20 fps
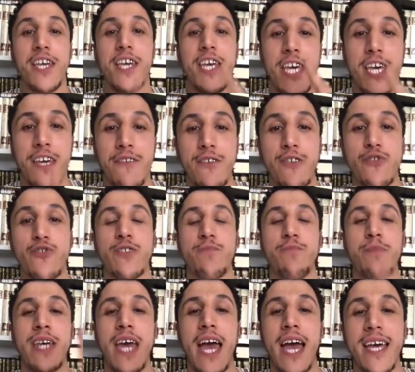Even to
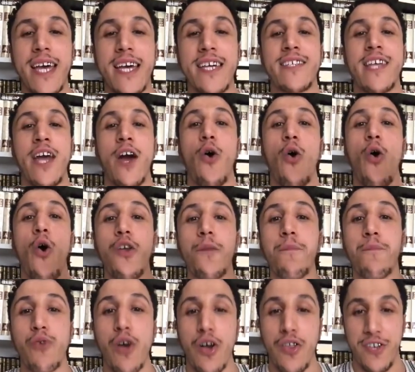speak against their
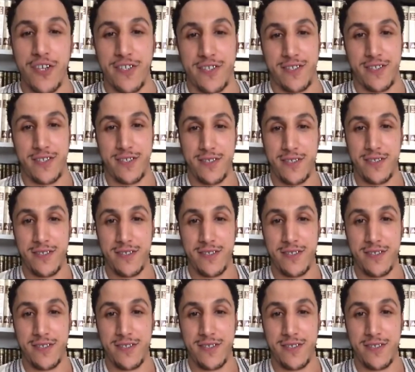own brothers.